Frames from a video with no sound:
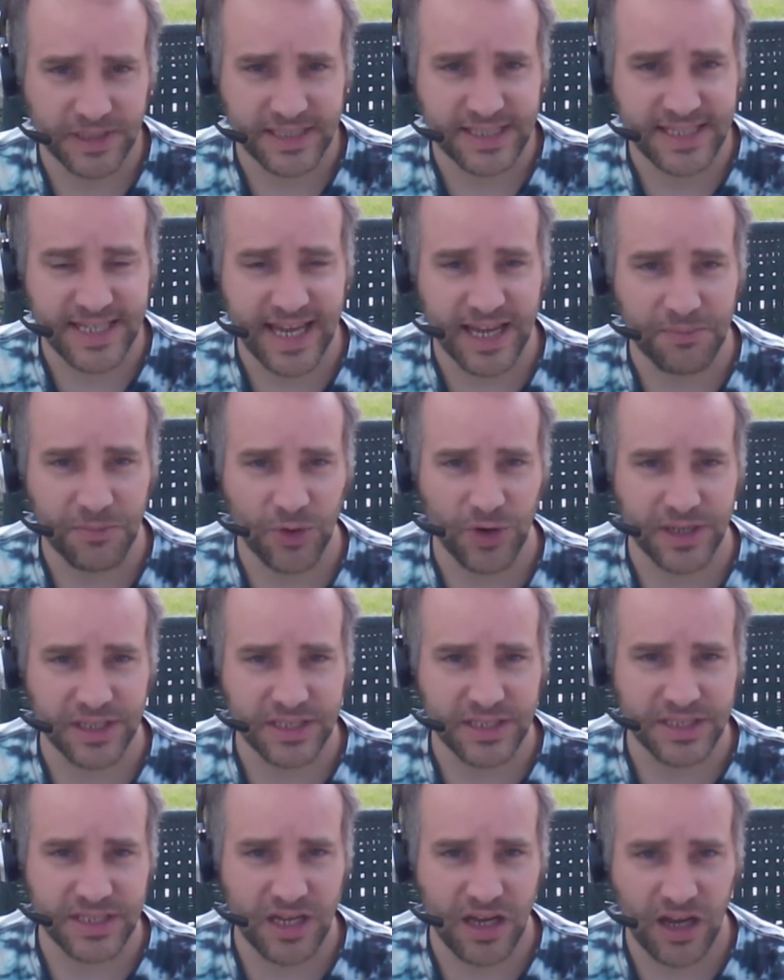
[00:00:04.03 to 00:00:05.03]
Today I'm going
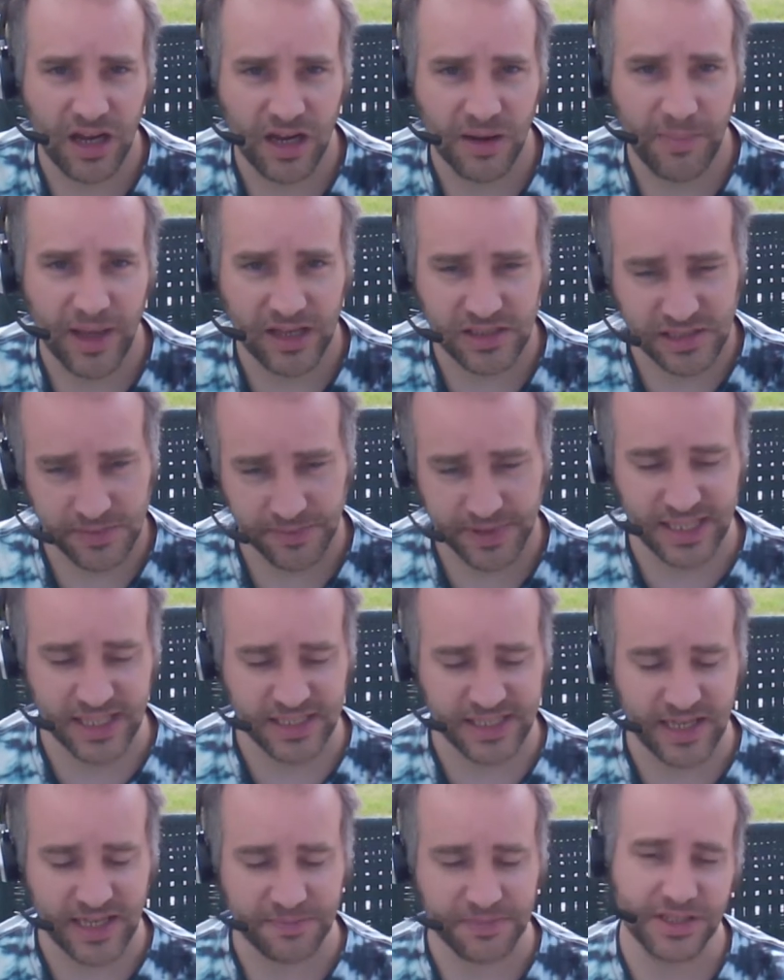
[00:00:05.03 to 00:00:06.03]
to talk about some
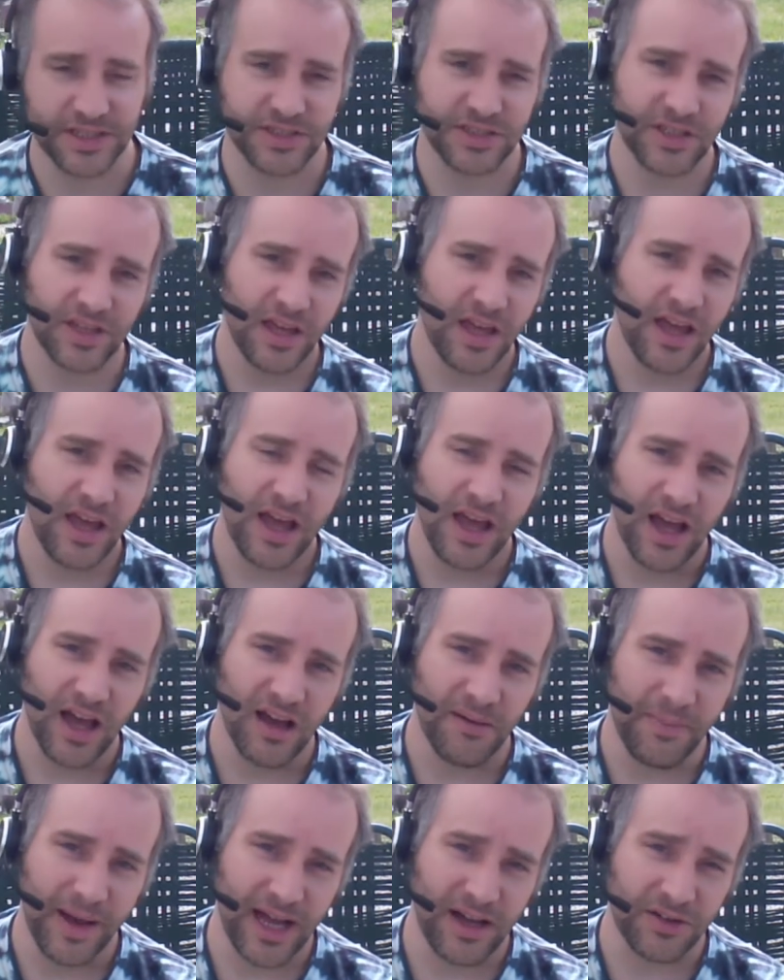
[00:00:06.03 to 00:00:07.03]
misconceptions
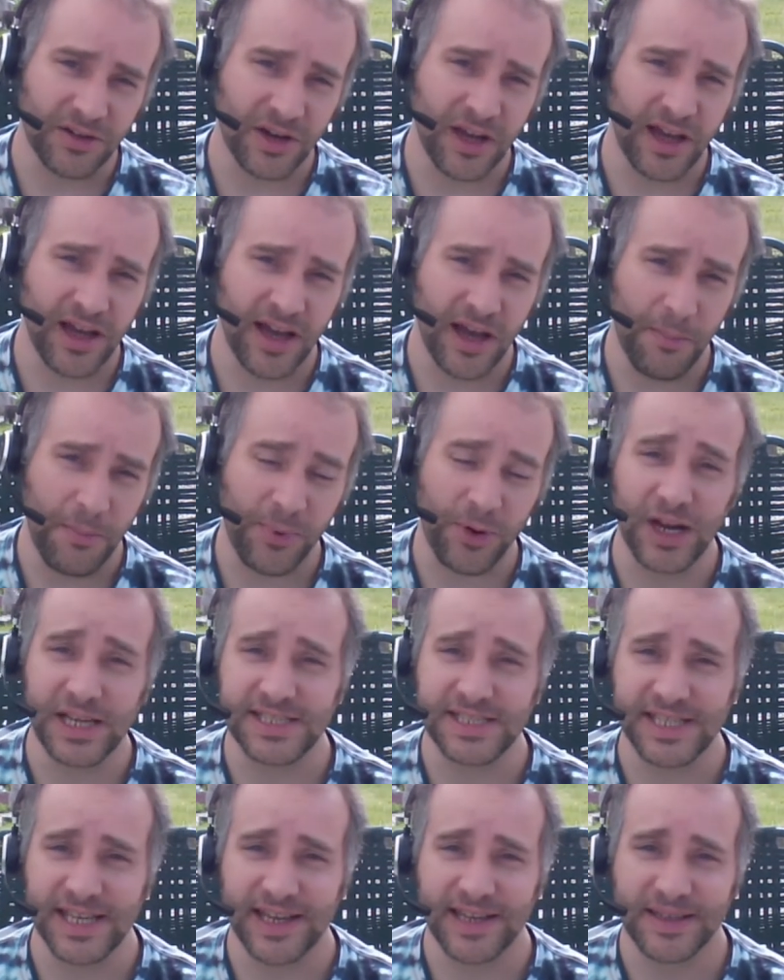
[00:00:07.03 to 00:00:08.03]
about
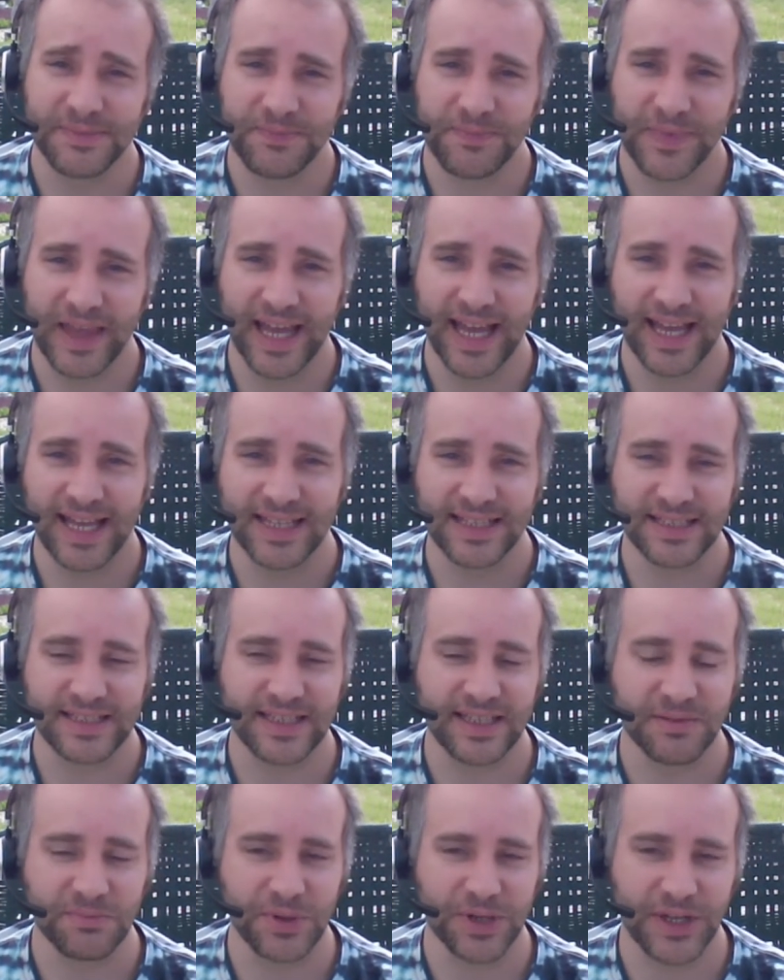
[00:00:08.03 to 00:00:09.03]
pricing,
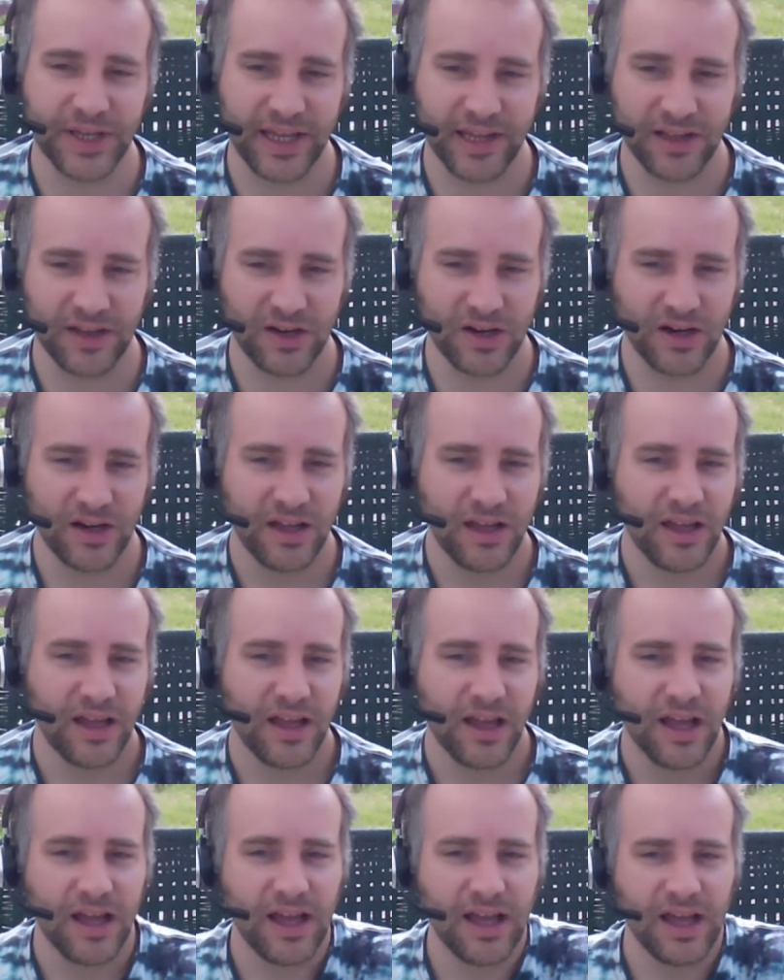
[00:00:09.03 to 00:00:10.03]
and in particular,
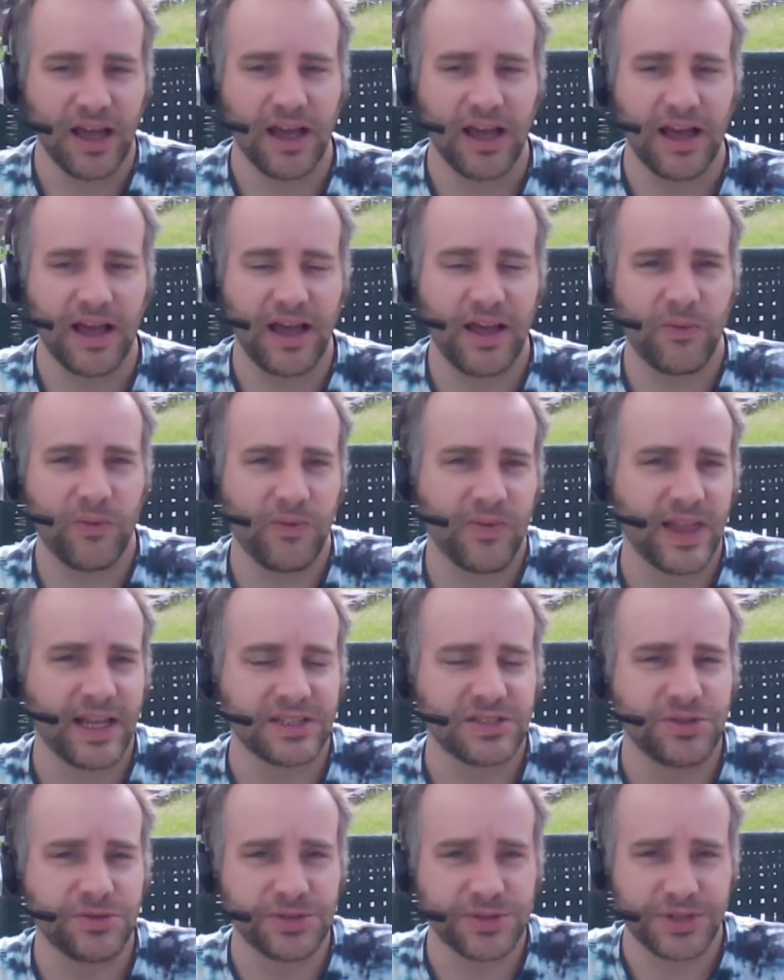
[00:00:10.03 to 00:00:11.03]
uh,
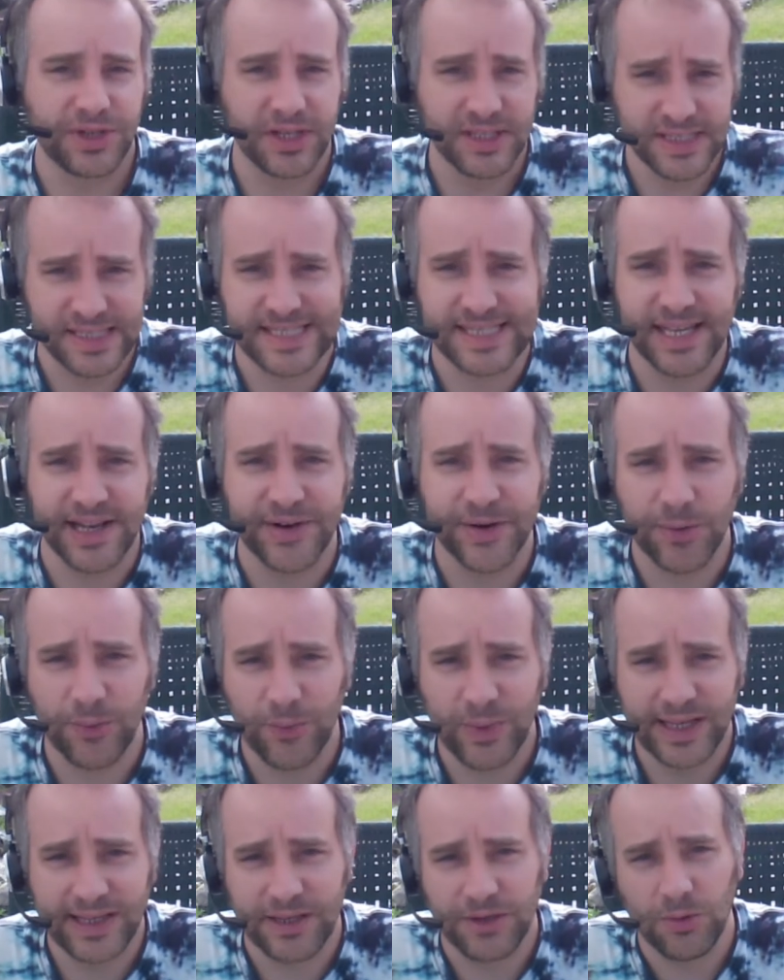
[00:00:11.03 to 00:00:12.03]
things you should consider
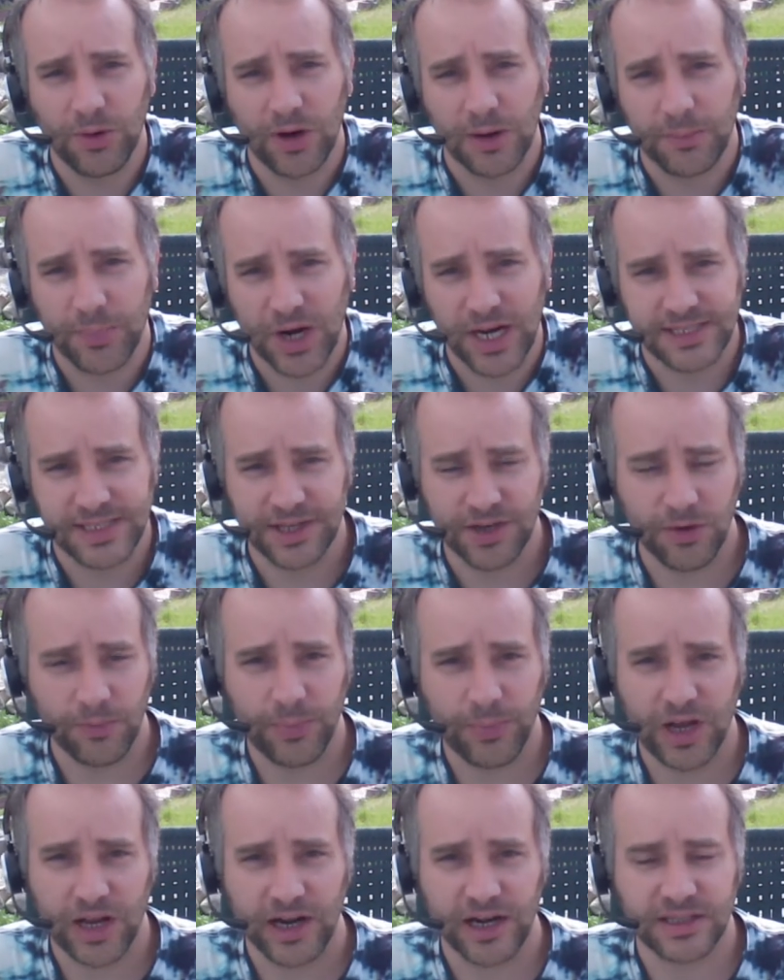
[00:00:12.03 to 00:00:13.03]
when you are pricing your
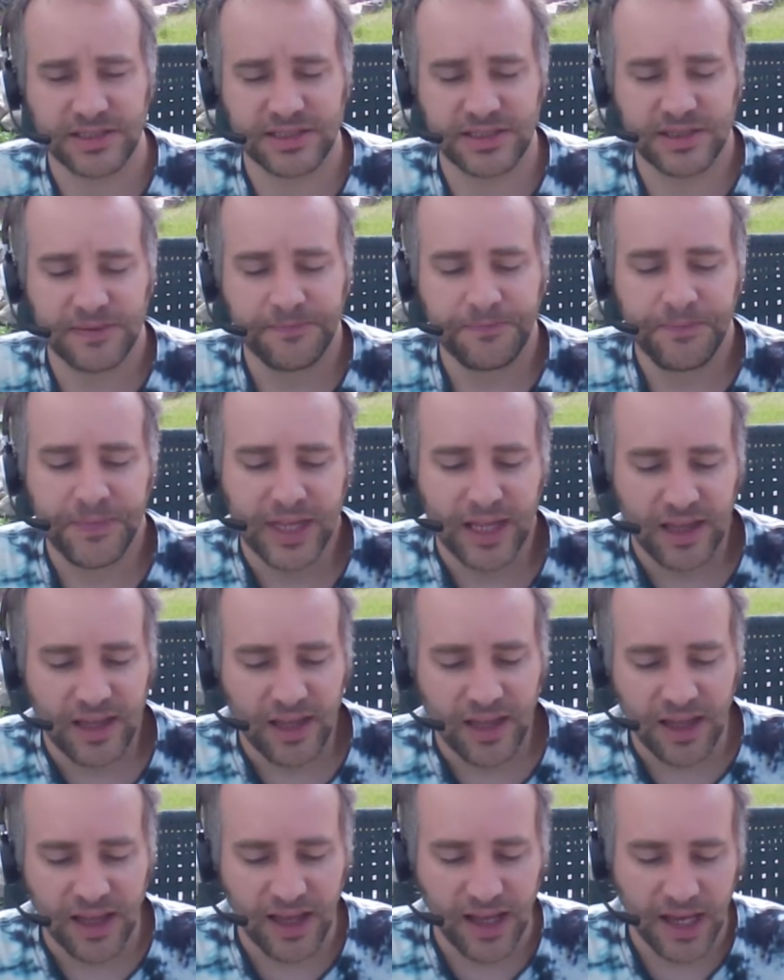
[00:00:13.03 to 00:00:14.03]
products.
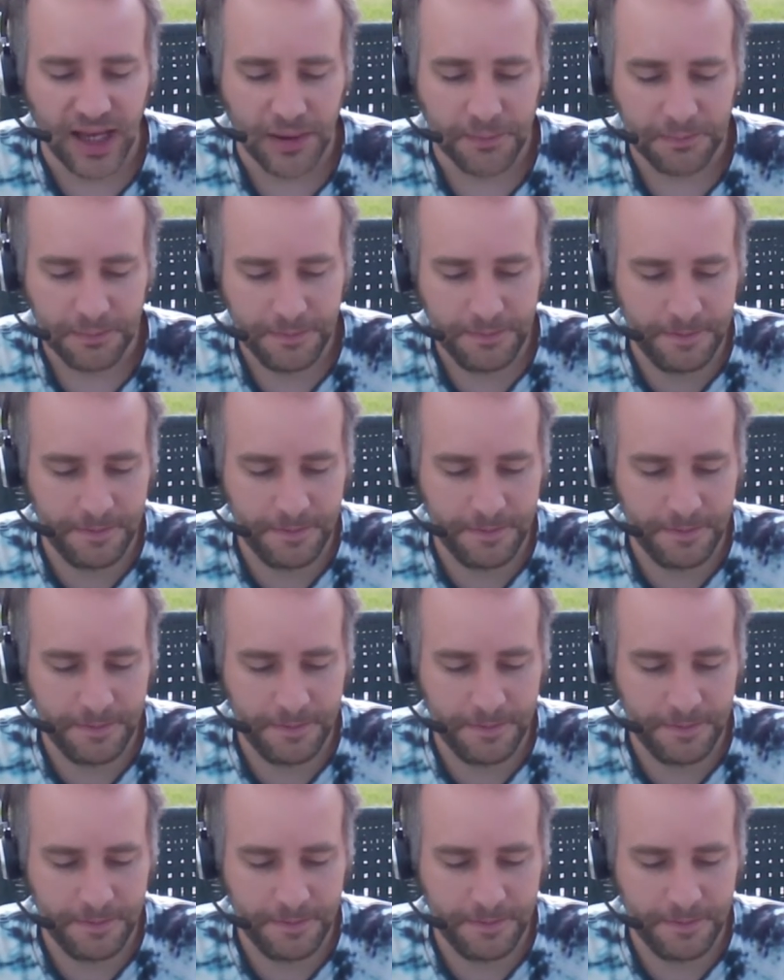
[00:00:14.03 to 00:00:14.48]
Um,